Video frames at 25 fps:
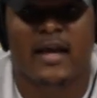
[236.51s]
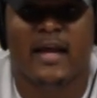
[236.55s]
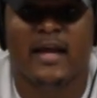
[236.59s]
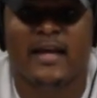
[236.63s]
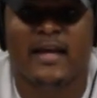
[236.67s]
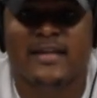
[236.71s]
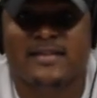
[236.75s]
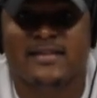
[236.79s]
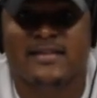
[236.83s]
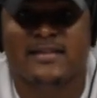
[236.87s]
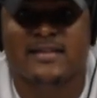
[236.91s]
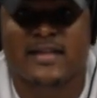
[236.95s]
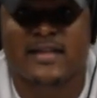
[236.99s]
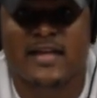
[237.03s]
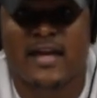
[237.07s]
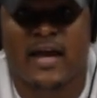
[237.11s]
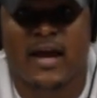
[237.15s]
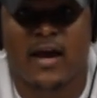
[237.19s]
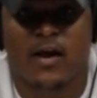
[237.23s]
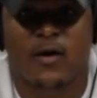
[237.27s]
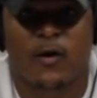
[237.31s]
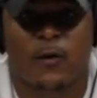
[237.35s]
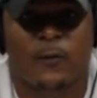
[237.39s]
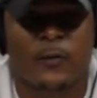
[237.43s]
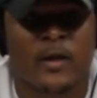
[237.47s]
and to see
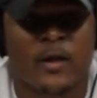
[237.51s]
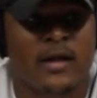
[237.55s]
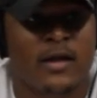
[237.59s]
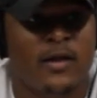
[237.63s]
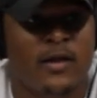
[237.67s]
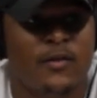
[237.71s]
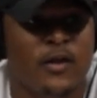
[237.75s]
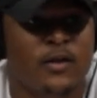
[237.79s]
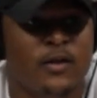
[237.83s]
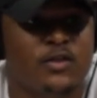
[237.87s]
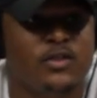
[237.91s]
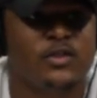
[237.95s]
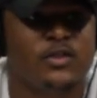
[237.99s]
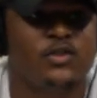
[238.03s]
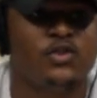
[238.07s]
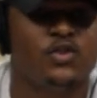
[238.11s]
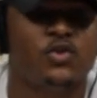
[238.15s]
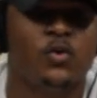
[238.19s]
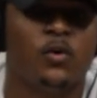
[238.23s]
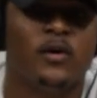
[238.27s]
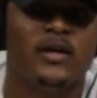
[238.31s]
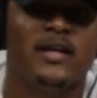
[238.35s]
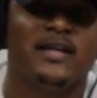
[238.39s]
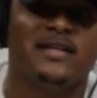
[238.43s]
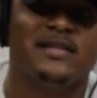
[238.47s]
how they're just
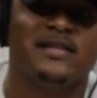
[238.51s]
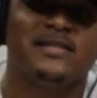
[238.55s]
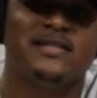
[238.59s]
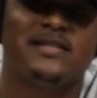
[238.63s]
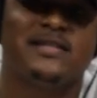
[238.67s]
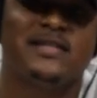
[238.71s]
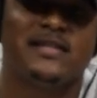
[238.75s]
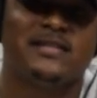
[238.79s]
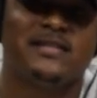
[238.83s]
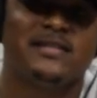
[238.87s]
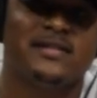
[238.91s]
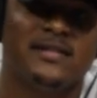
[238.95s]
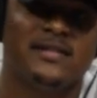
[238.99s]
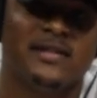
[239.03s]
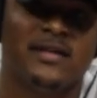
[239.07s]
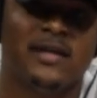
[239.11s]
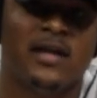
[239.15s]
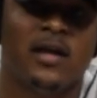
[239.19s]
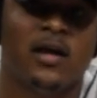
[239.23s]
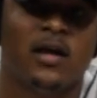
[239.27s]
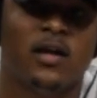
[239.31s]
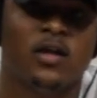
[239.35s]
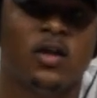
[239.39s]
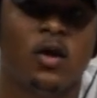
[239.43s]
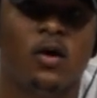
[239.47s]
doing it consistently.
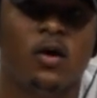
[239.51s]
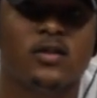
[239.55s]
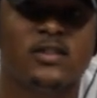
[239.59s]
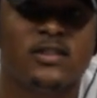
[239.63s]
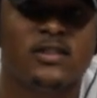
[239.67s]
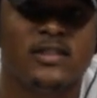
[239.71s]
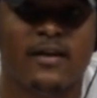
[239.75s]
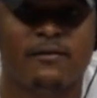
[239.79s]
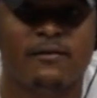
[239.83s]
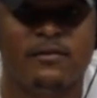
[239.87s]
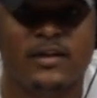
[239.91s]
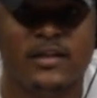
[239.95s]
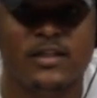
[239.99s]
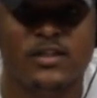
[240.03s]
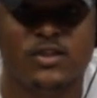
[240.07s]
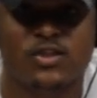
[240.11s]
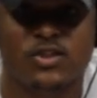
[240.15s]
Longevity